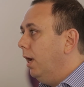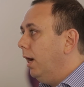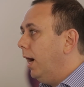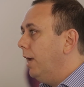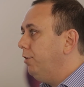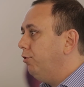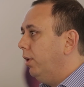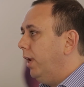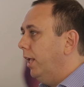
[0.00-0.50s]

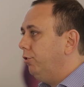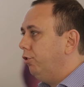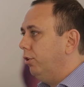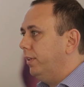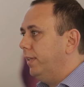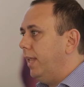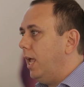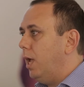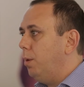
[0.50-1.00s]

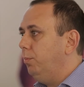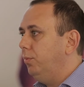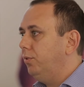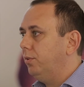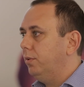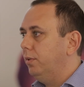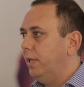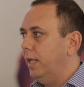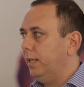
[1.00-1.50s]
hydroelectric
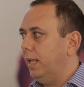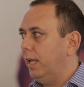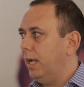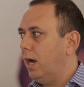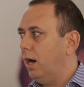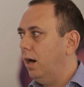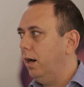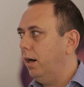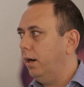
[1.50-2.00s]
dams
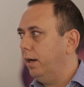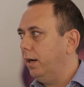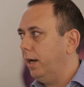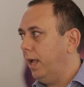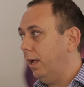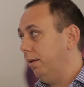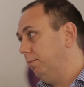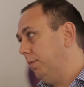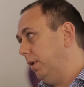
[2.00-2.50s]
that
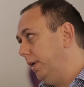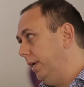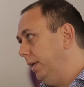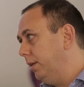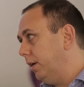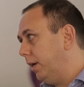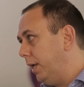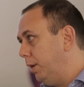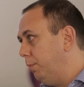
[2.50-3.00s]
are
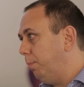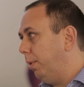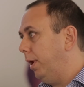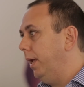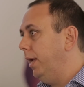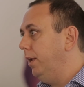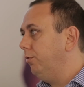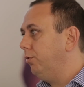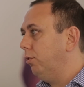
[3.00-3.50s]
either in
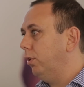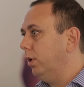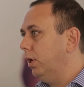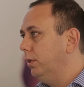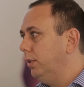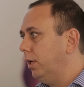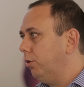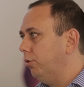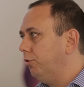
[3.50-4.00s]
place or
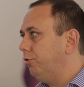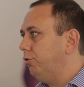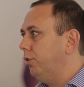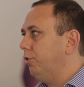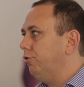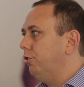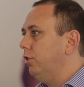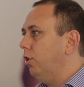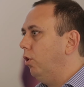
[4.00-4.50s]
under
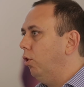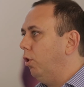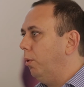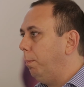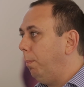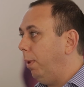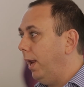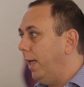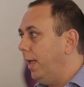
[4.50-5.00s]
construction
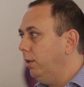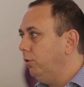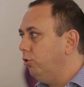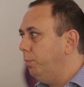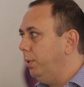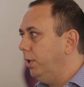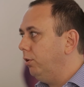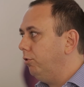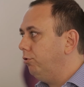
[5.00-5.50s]
or
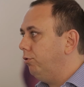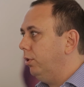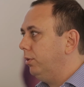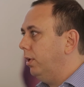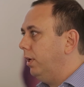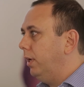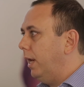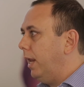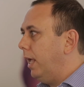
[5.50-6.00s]
planned to be
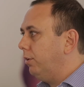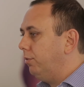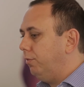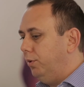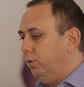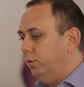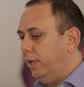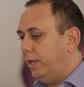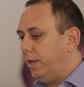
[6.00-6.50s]
constructed in the
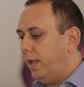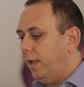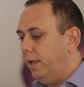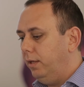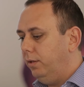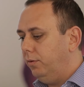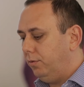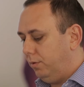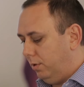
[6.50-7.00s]
next few
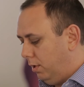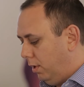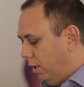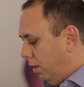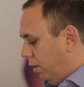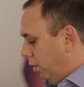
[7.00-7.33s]
decades.